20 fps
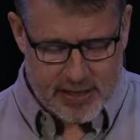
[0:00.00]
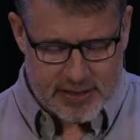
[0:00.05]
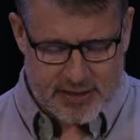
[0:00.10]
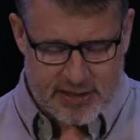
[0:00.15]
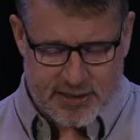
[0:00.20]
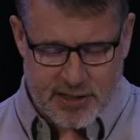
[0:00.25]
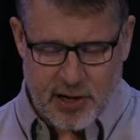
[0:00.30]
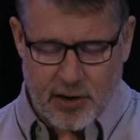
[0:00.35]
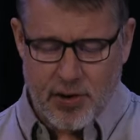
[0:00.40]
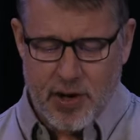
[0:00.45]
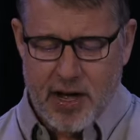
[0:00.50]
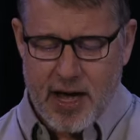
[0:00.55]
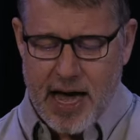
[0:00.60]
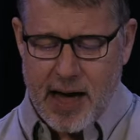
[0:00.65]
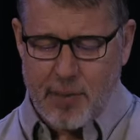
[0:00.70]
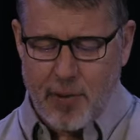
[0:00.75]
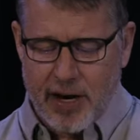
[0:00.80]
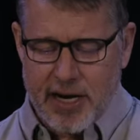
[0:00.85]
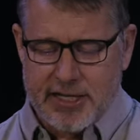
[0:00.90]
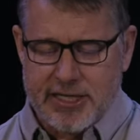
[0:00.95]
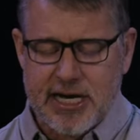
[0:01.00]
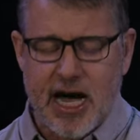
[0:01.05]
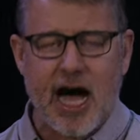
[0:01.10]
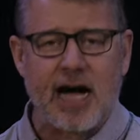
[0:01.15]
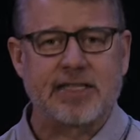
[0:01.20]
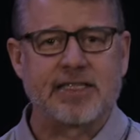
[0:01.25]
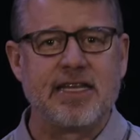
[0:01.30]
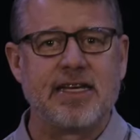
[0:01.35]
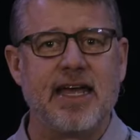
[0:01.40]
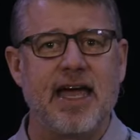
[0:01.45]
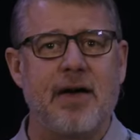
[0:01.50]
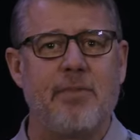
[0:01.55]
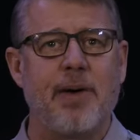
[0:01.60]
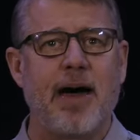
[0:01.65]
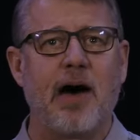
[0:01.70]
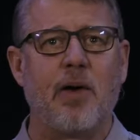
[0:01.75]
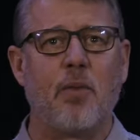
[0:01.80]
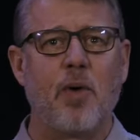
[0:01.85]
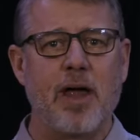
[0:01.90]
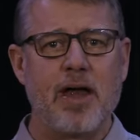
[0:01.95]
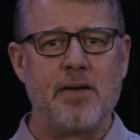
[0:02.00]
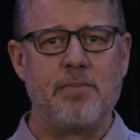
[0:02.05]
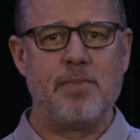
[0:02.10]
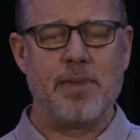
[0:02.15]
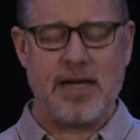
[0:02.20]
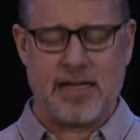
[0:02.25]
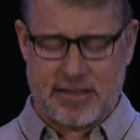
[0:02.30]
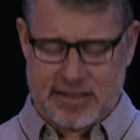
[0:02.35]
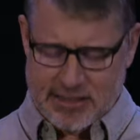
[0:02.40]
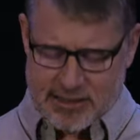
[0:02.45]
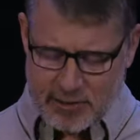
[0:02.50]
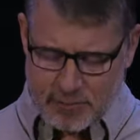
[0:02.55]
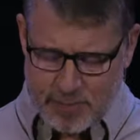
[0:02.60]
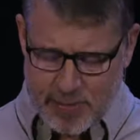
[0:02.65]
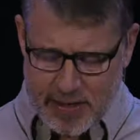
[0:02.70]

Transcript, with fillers: And so I want to talk today about what it means to